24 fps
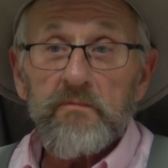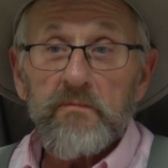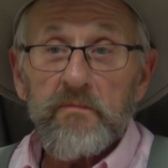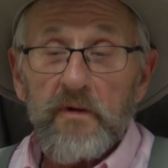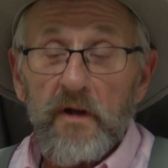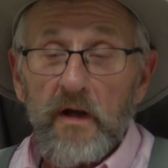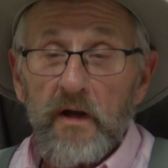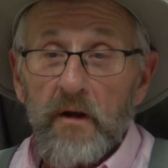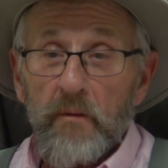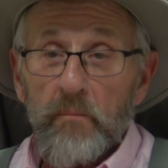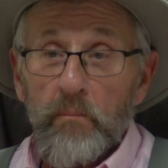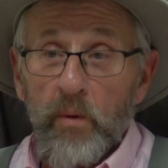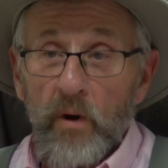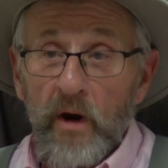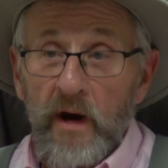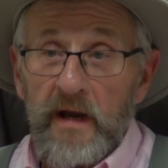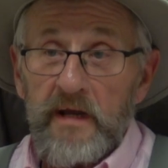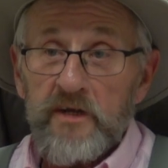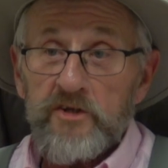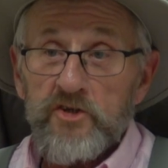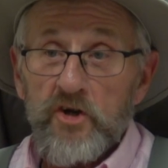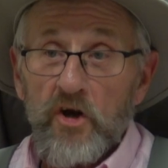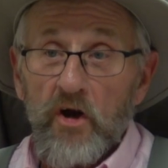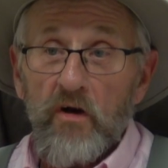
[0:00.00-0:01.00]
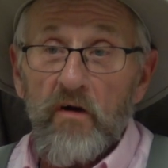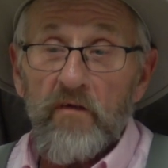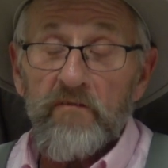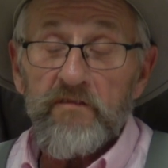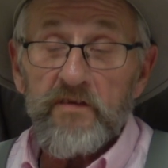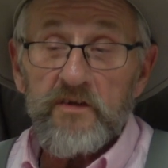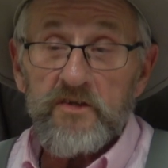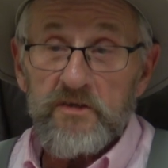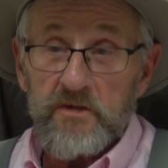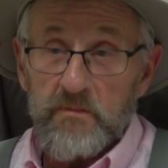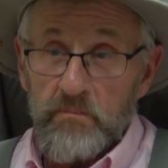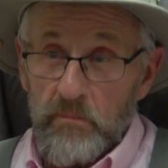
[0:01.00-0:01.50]
branch
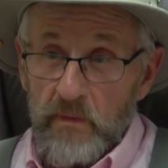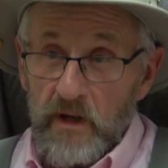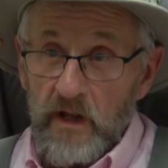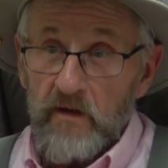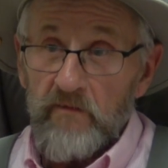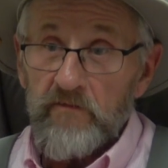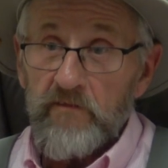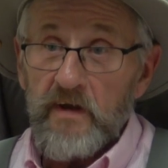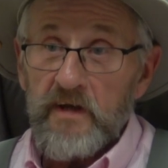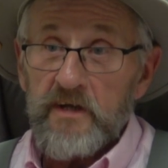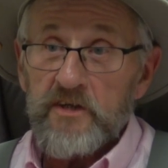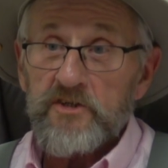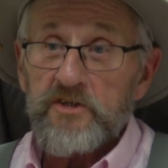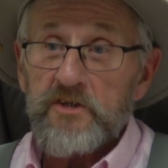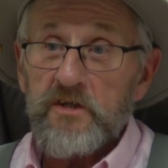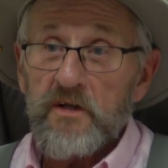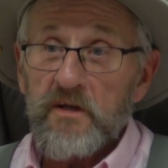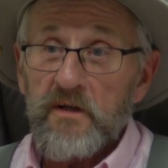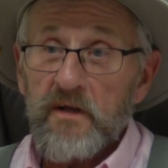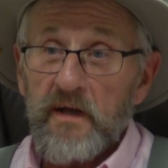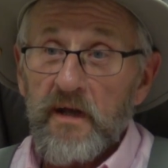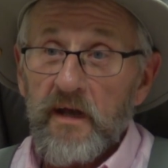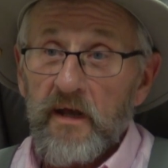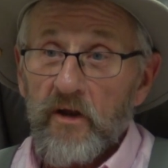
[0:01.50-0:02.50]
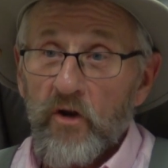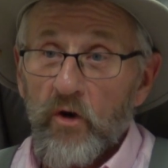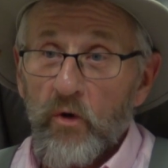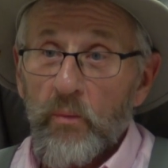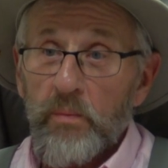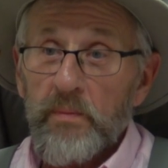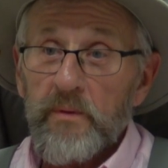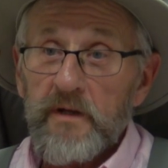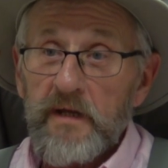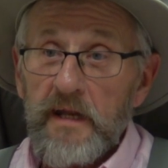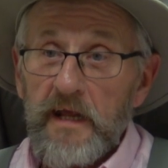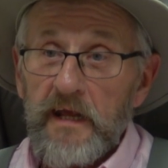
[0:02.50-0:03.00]
office in Bella Vista and
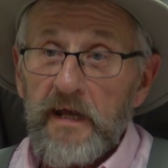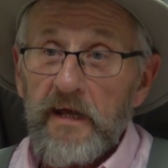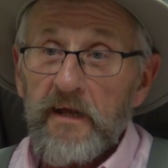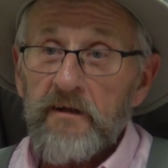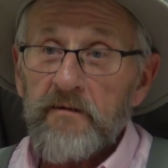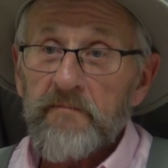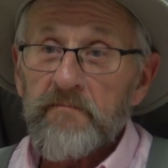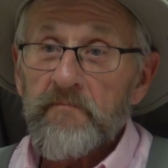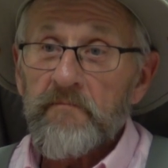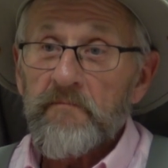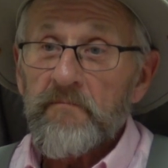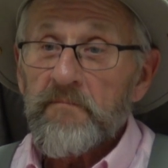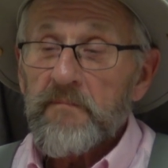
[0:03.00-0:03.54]
opened it.